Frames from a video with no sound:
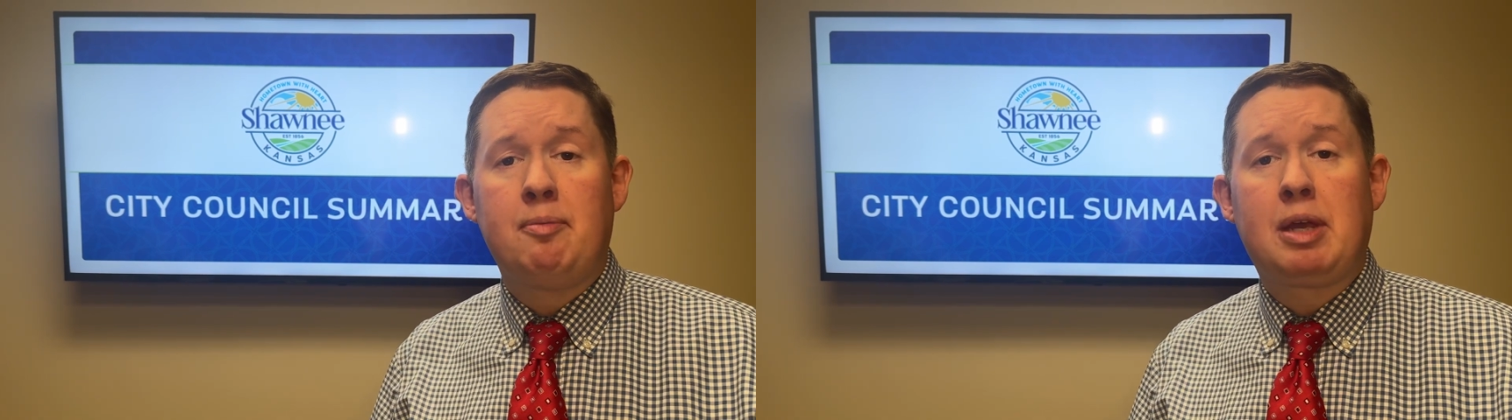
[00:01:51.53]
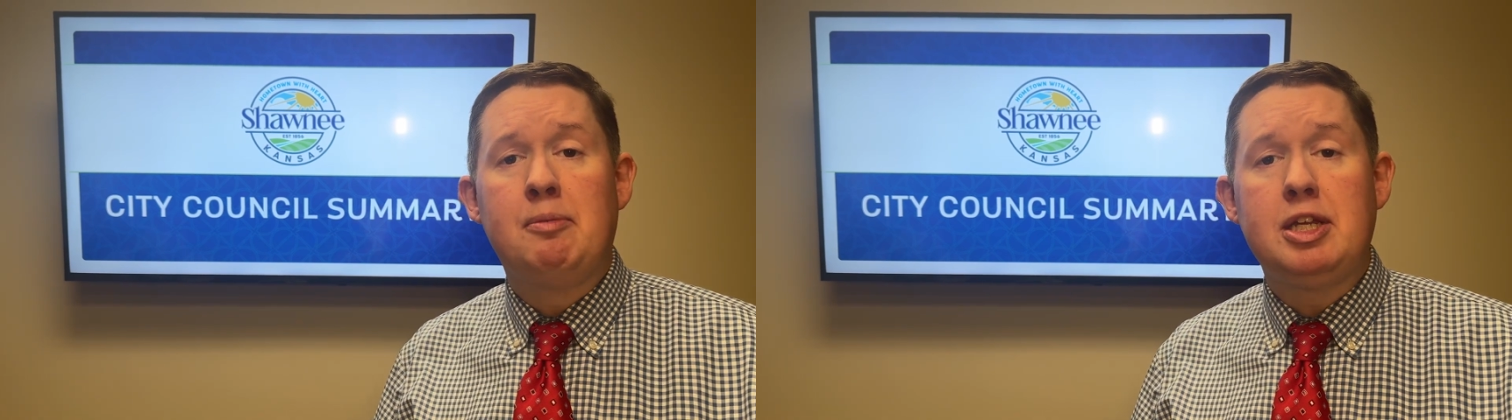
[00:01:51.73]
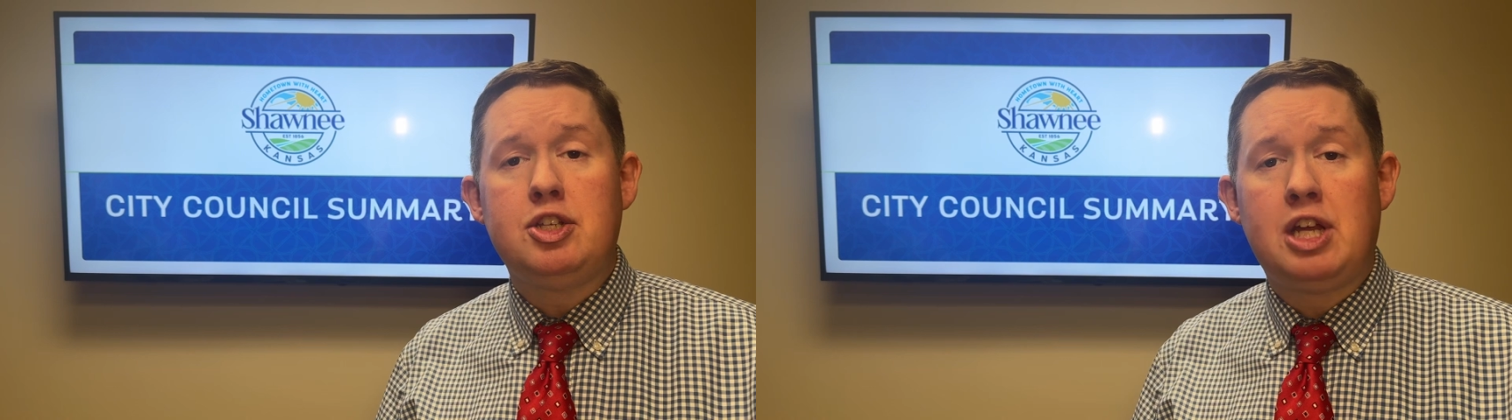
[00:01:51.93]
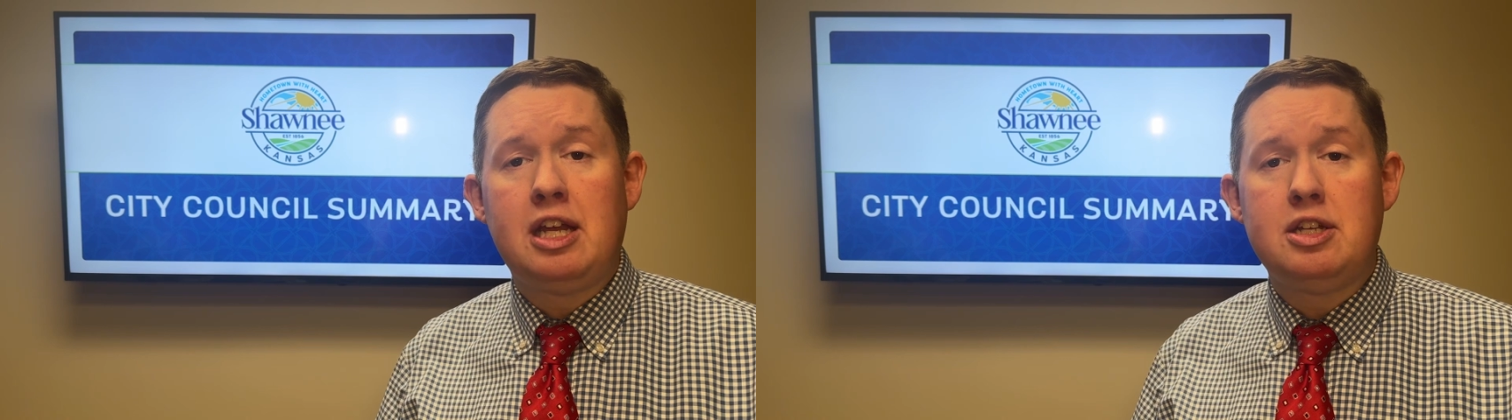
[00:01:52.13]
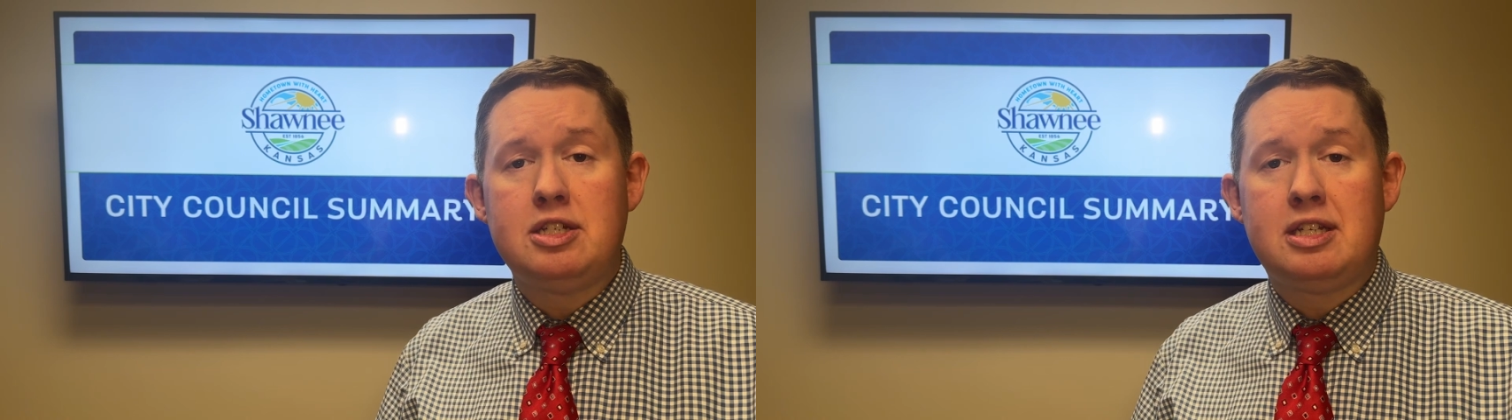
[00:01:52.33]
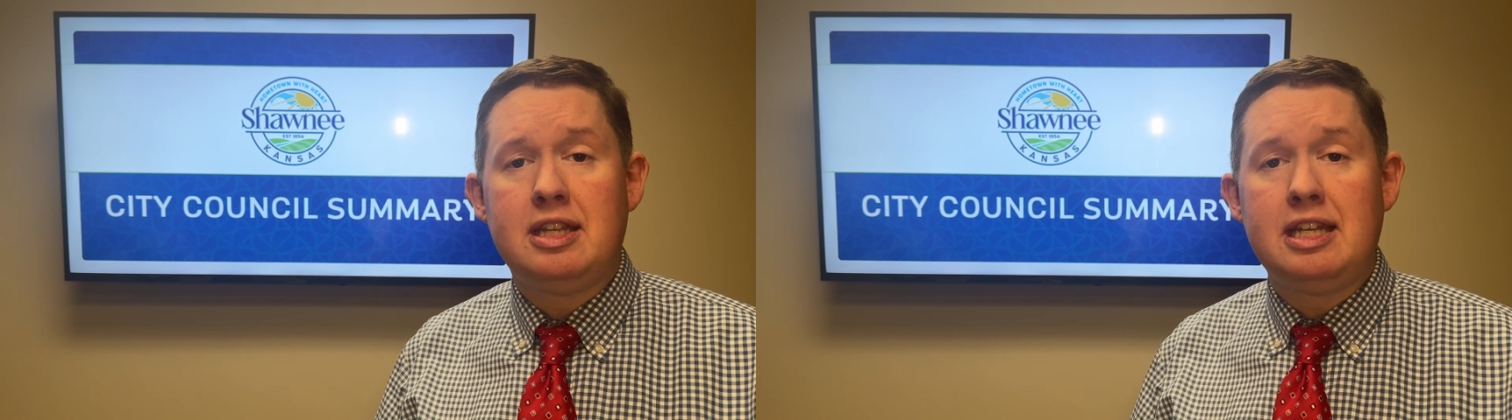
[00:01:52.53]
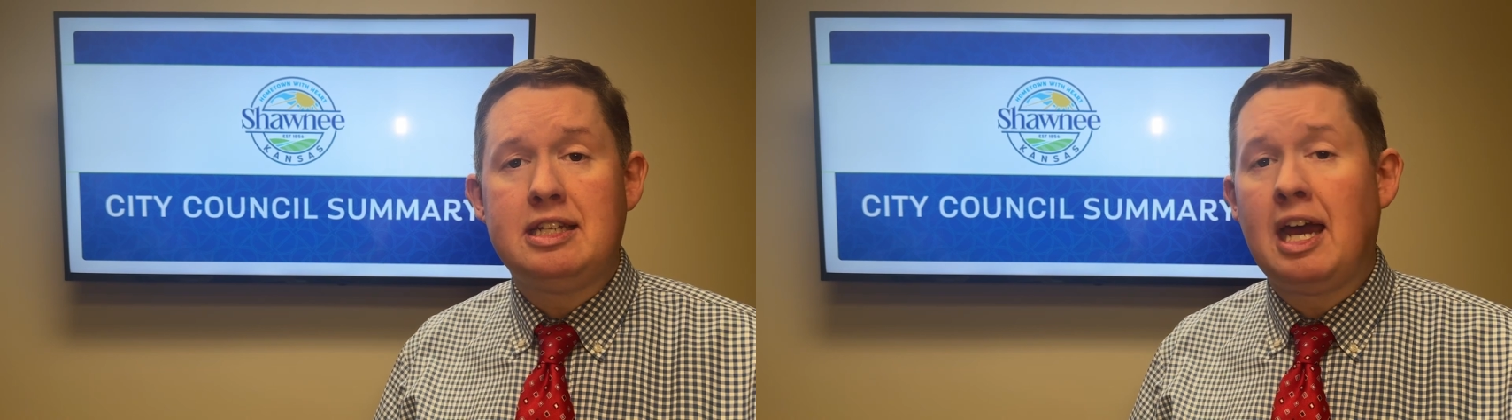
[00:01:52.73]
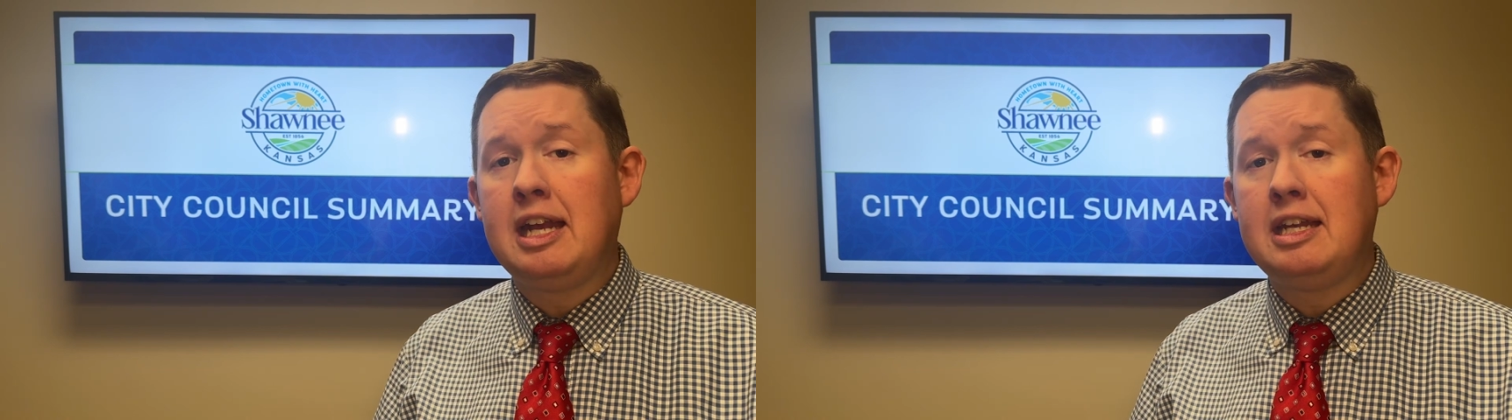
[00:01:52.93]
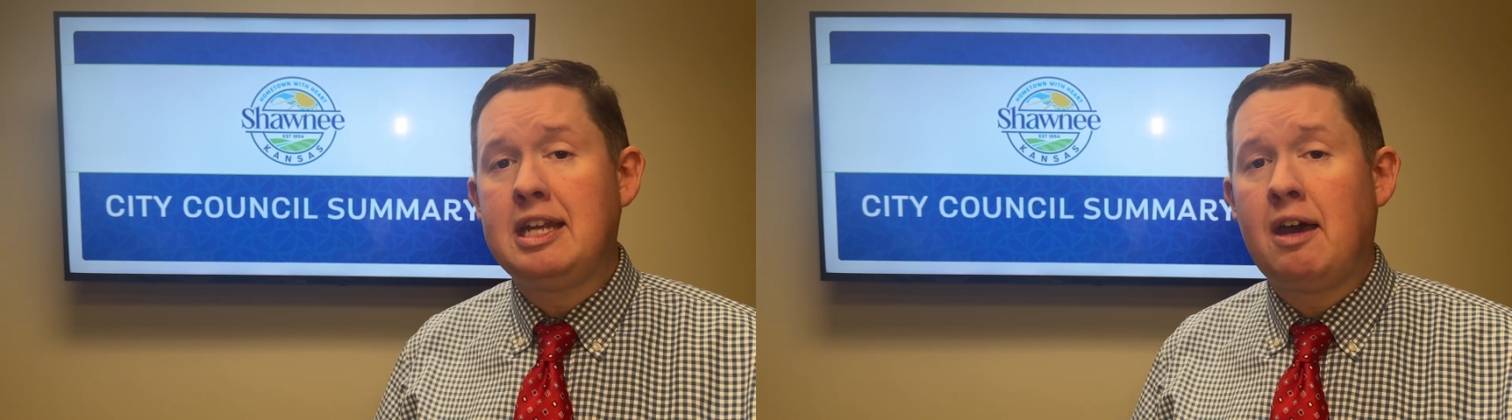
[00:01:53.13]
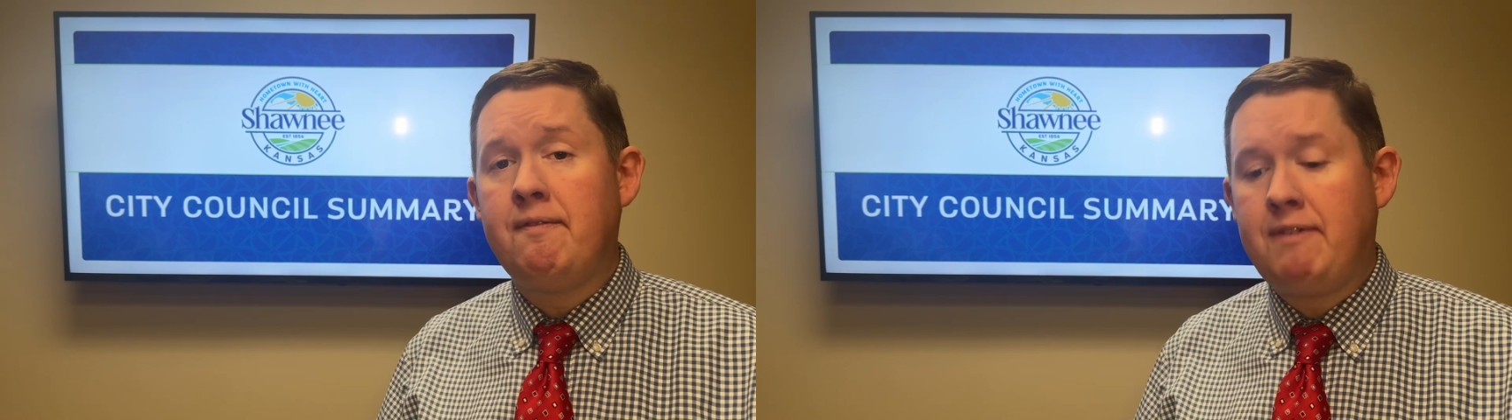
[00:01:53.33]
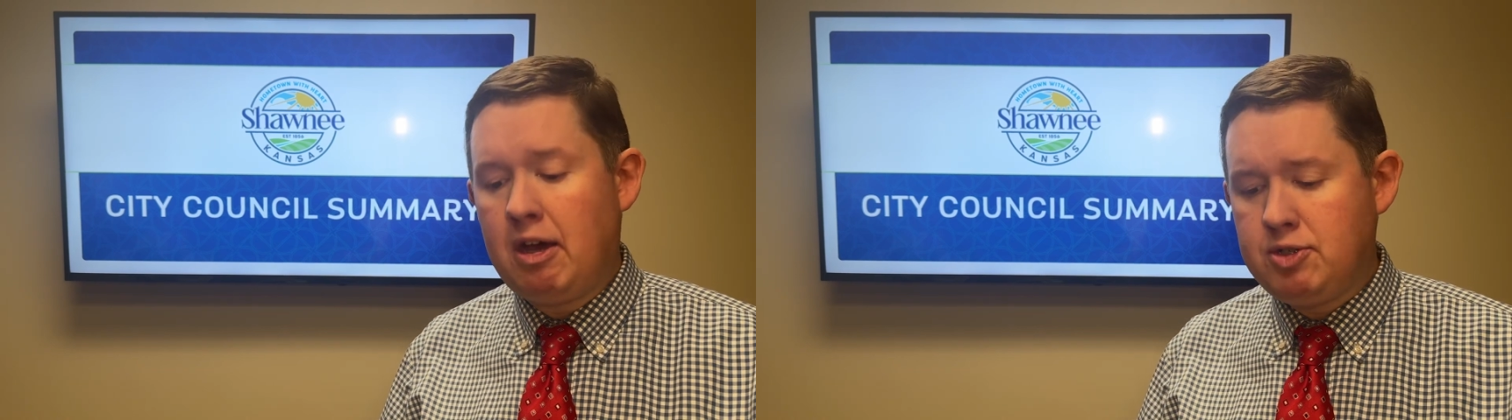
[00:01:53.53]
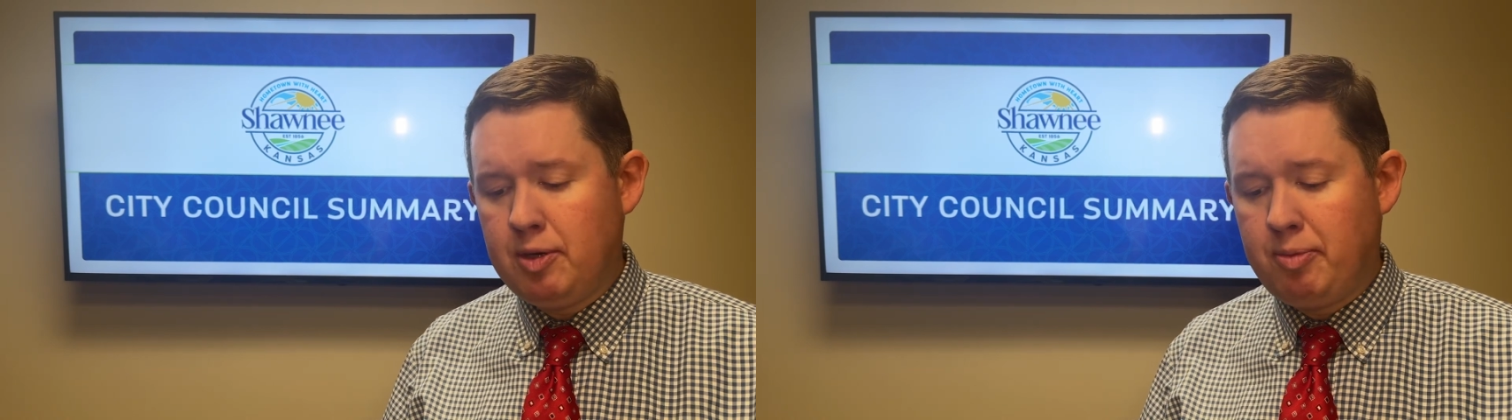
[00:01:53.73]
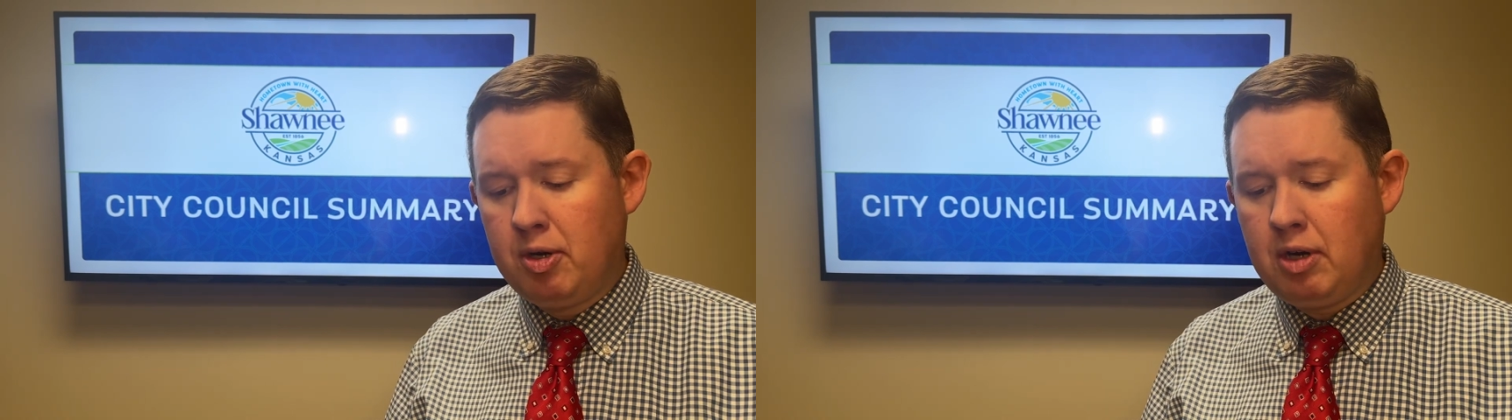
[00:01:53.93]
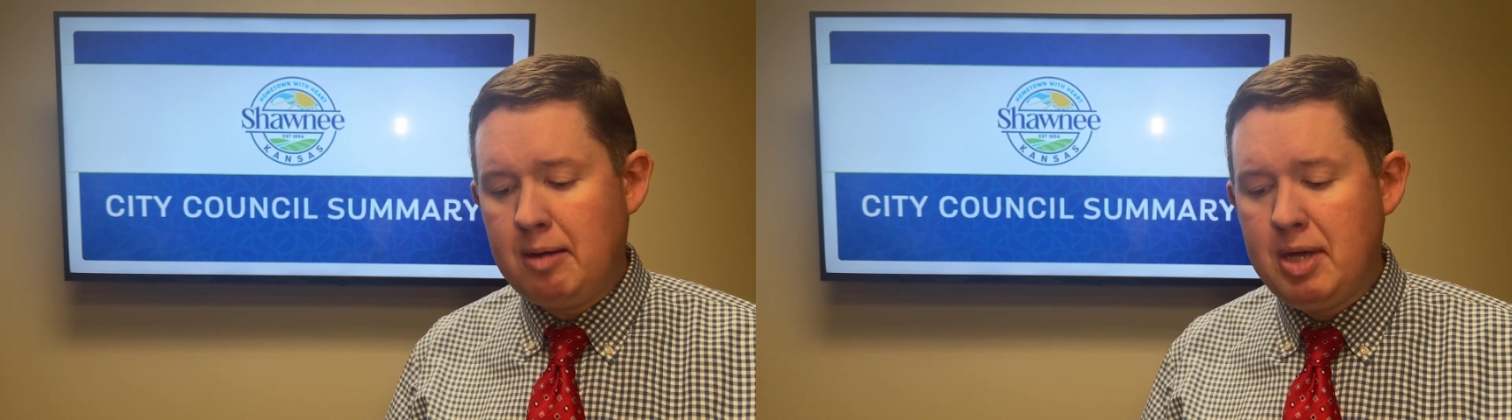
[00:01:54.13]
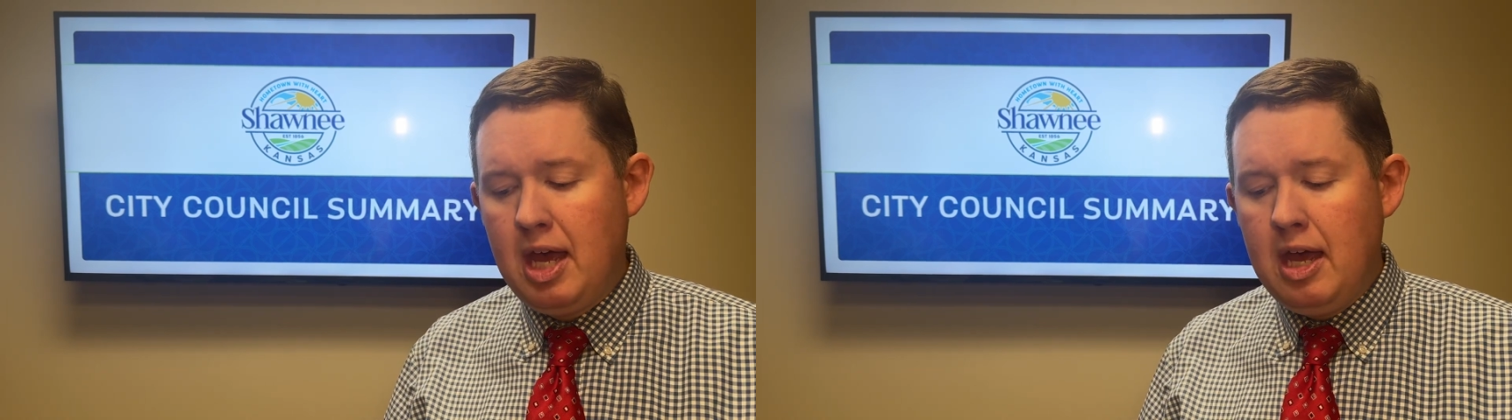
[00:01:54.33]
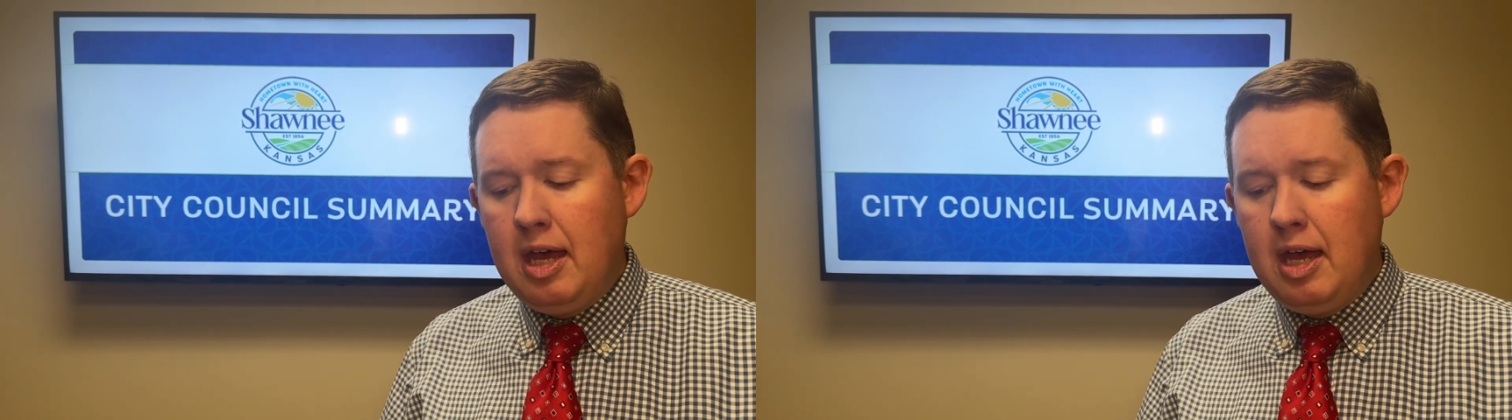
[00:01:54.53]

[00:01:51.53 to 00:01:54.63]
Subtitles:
upcoming changes to the Tidy Town voucher program.